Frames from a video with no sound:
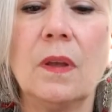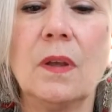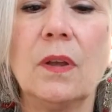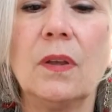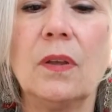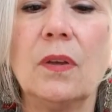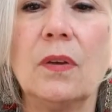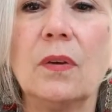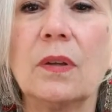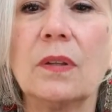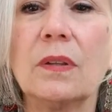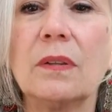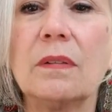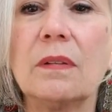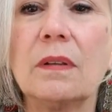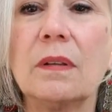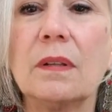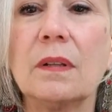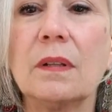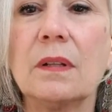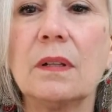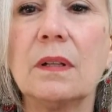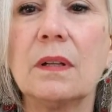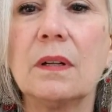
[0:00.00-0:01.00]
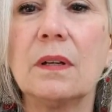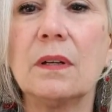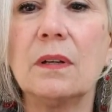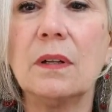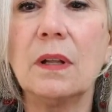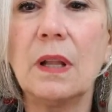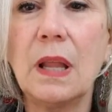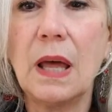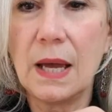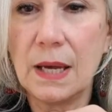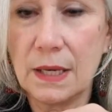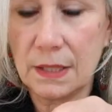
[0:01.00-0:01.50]
You can see the little
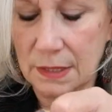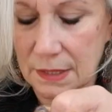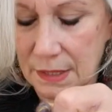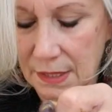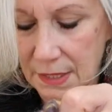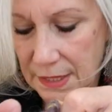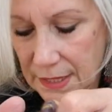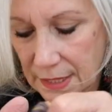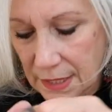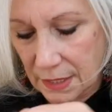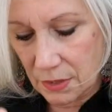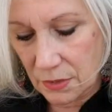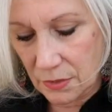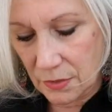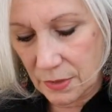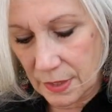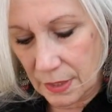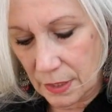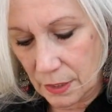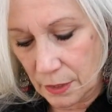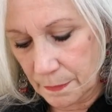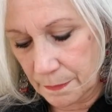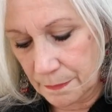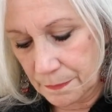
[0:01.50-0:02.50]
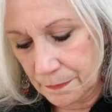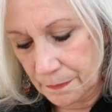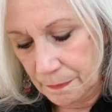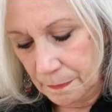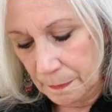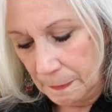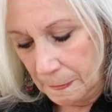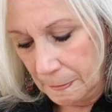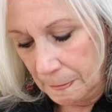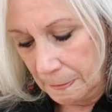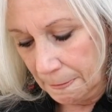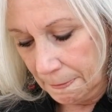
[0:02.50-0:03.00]
locks that are there.
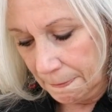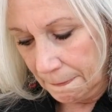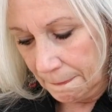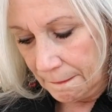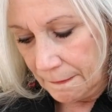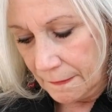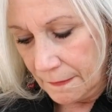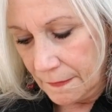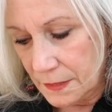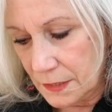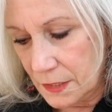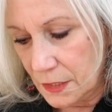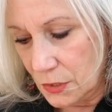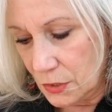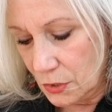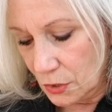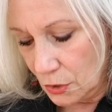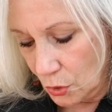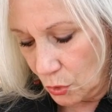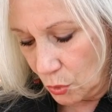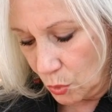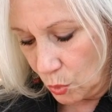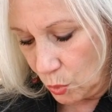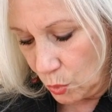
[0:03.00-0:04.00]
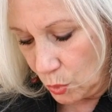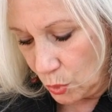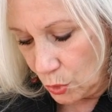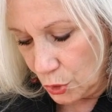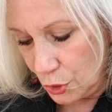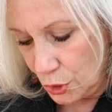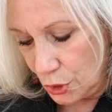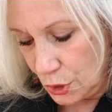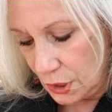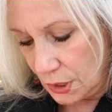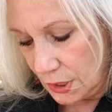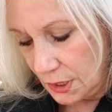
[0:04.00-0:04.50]
This is a
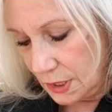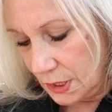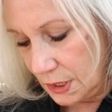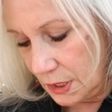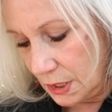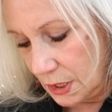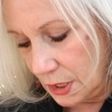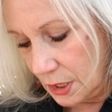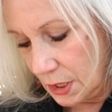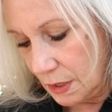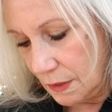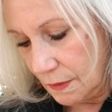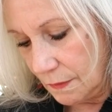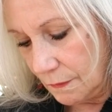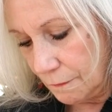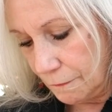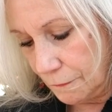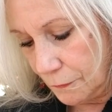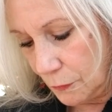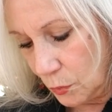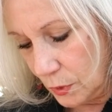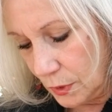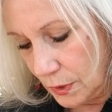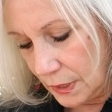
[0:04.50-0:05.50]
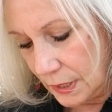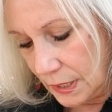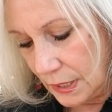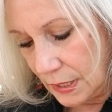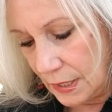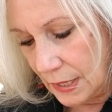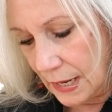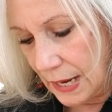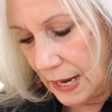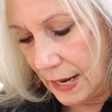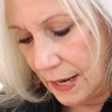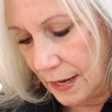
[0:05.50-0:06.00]
gorgeous four
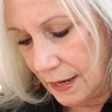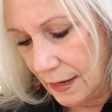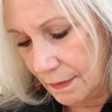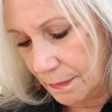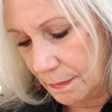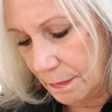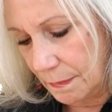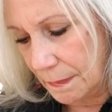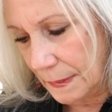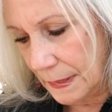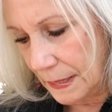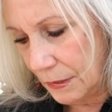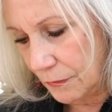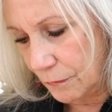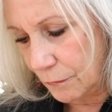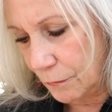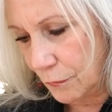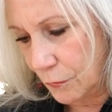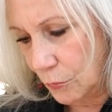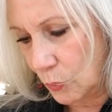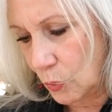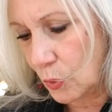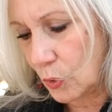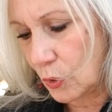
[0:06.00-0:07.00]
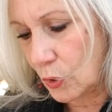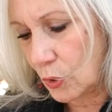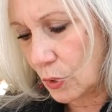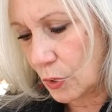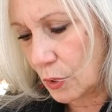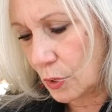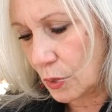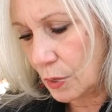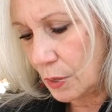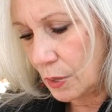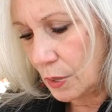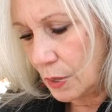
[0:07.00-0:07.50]
and about
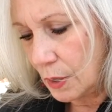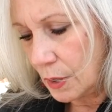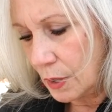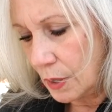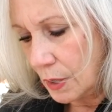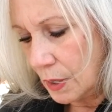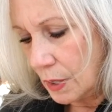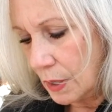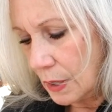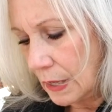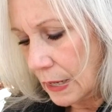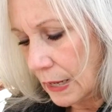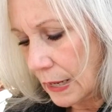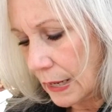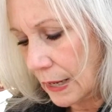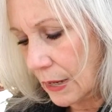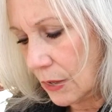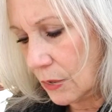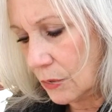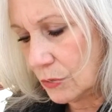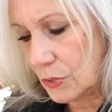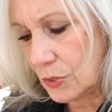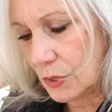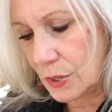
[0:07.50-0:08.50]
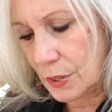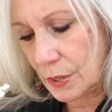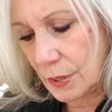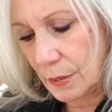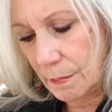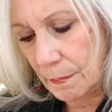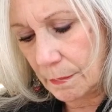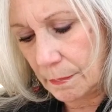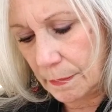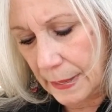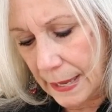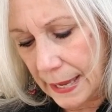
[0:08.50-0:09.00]
four ounce
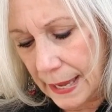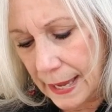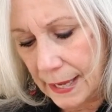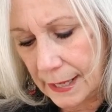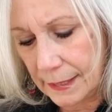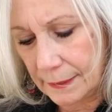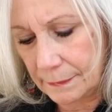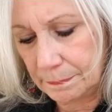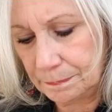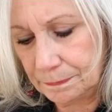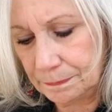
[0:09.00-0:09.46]
batt